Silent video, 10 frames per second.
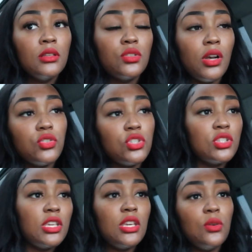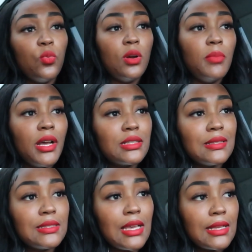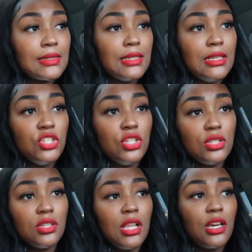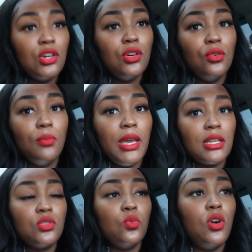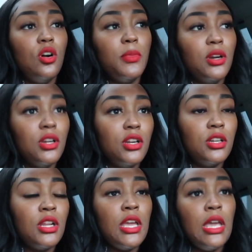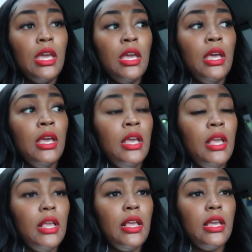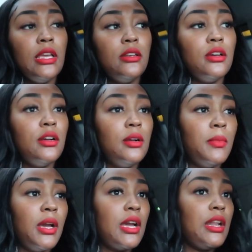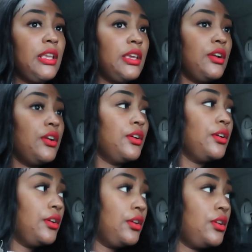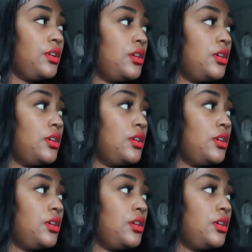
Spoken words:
So I'll just get one box of sausage until I go back to Walmart. And I gotta get her